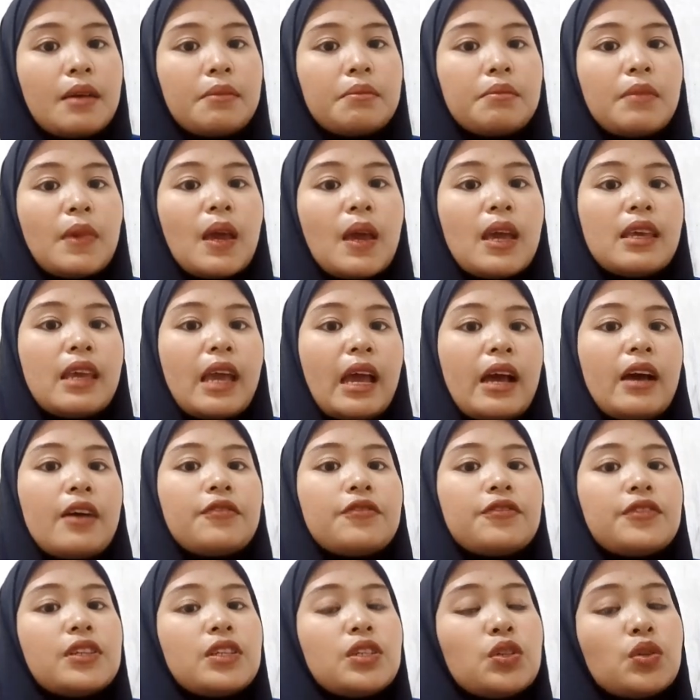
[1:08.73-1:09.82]
may have
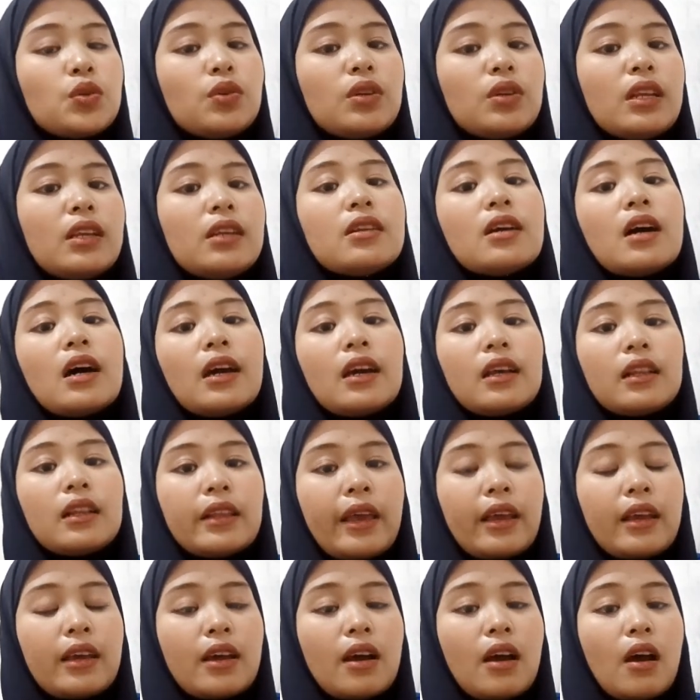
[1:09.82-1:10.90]
unique
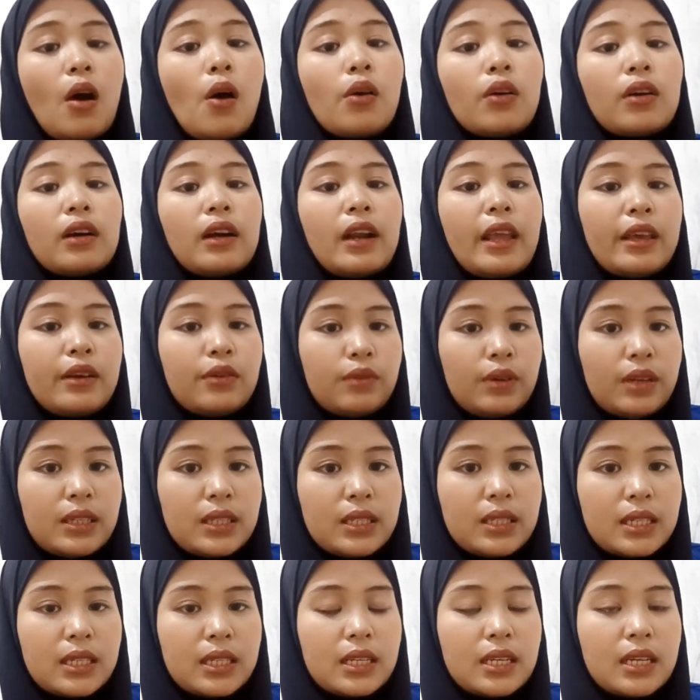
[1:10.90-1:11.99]
dialect or
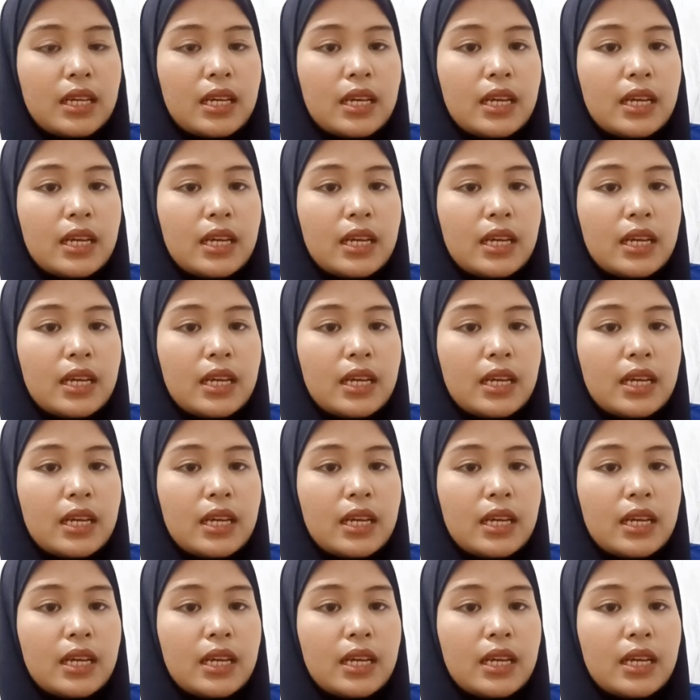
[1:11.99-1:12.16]
language.